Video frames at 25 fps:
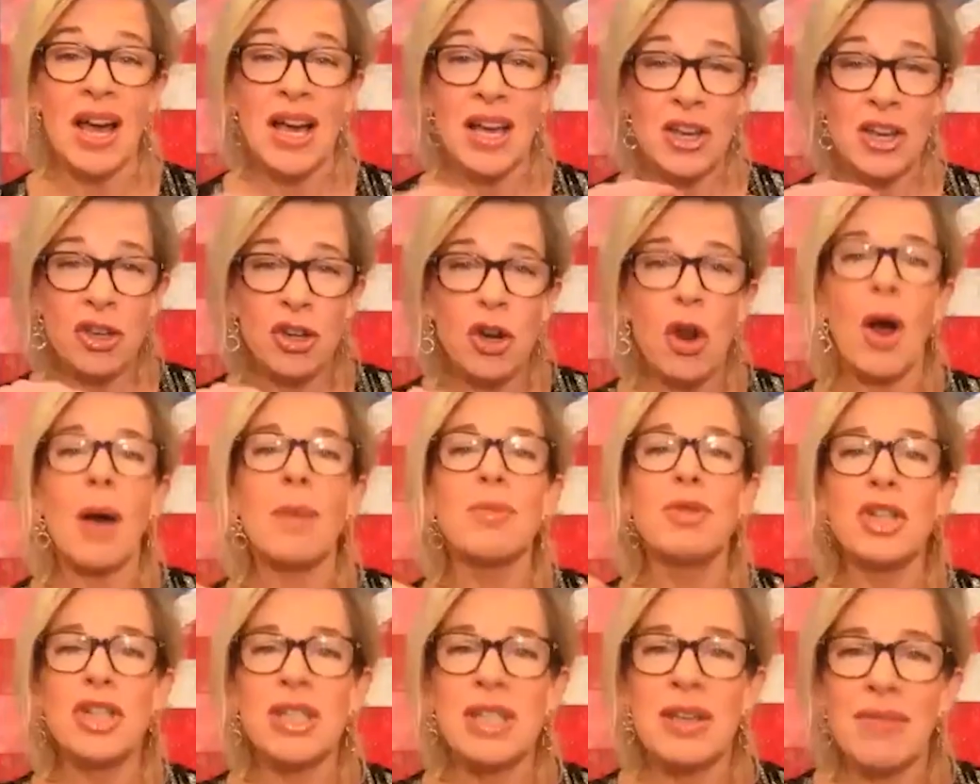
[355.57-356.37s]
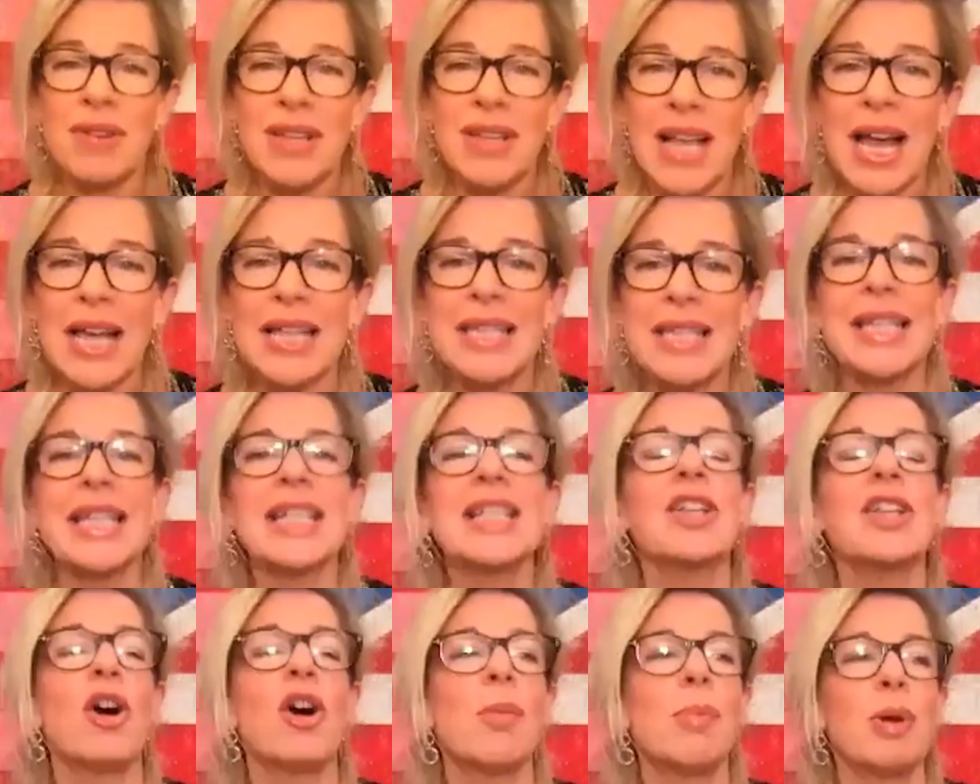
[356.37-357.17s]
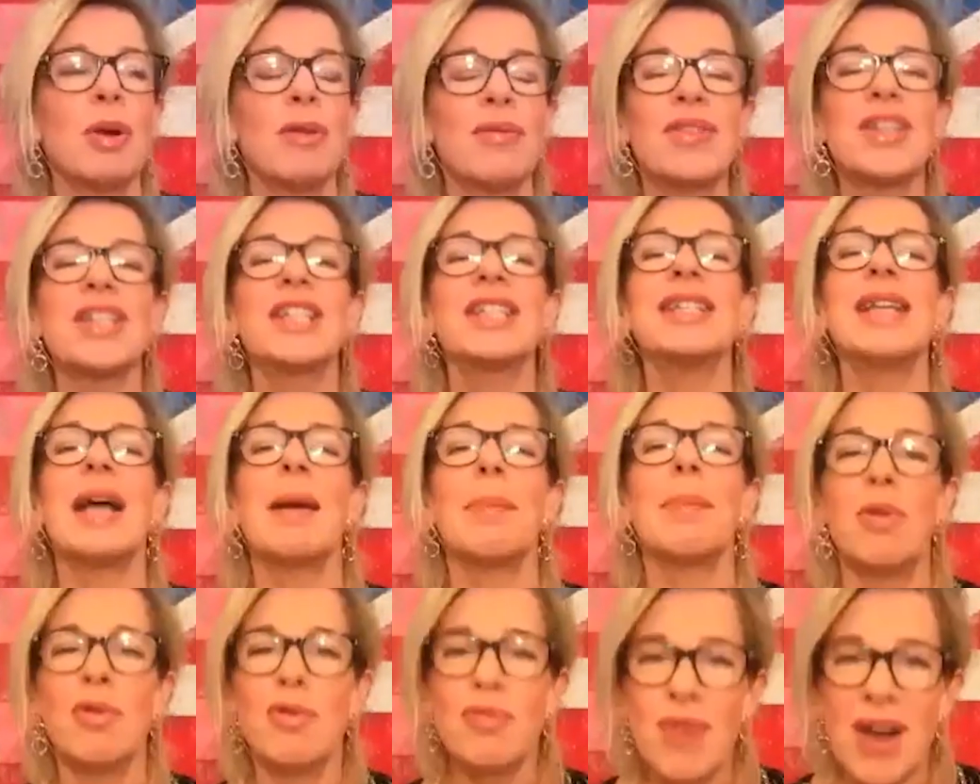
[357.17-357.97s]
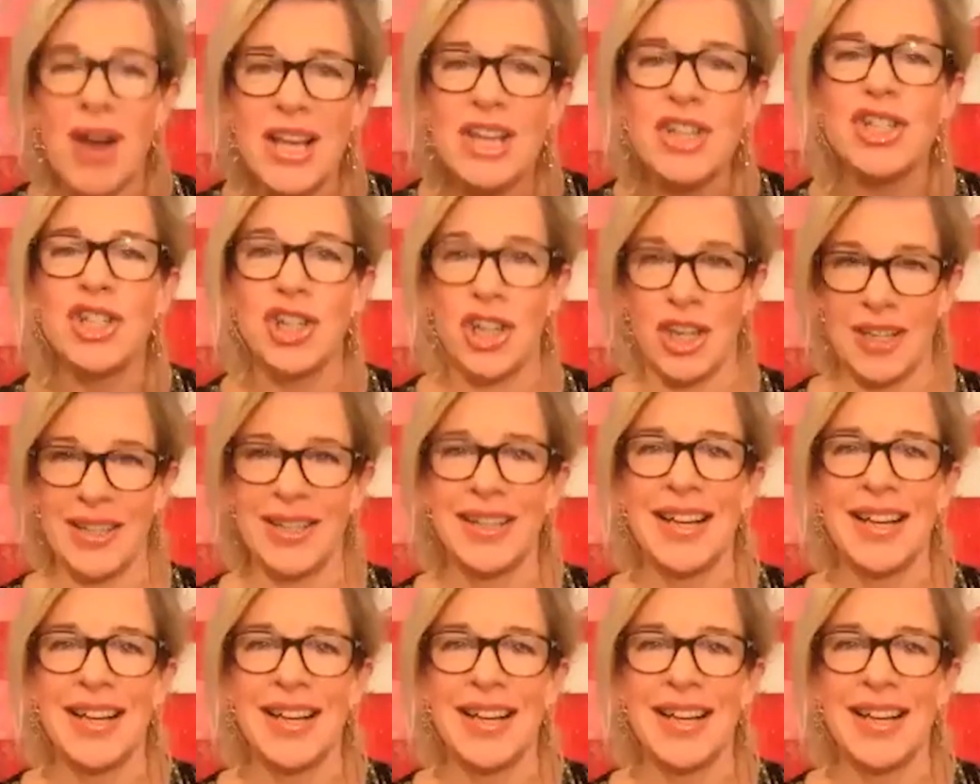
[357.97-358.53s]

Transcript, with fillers: You know, I'm just giving that as an example of the separation.